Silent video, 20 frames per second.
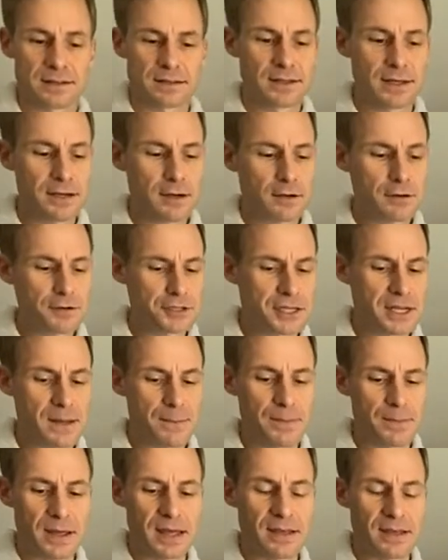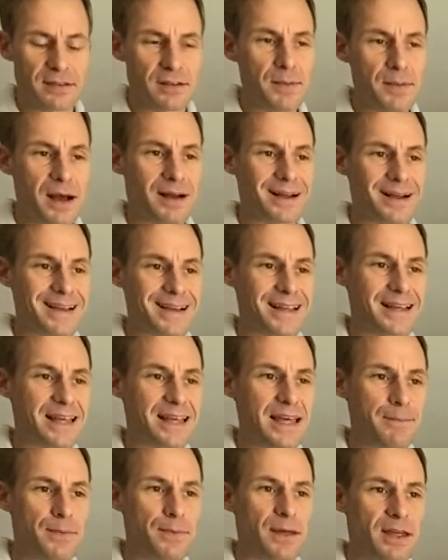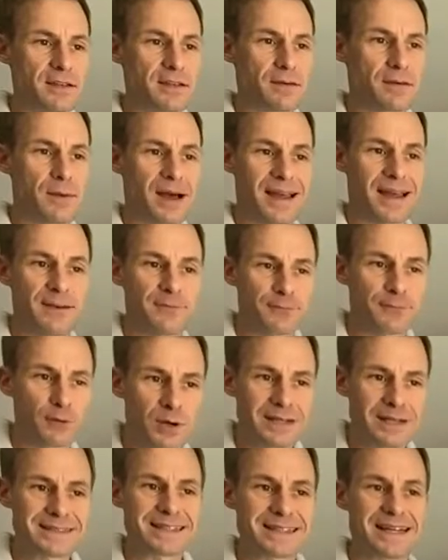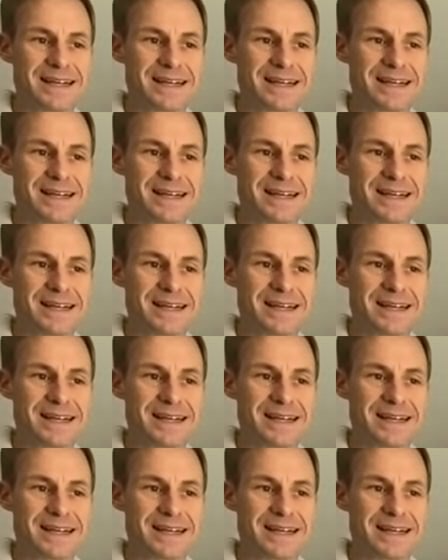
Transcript: Leadership is about influence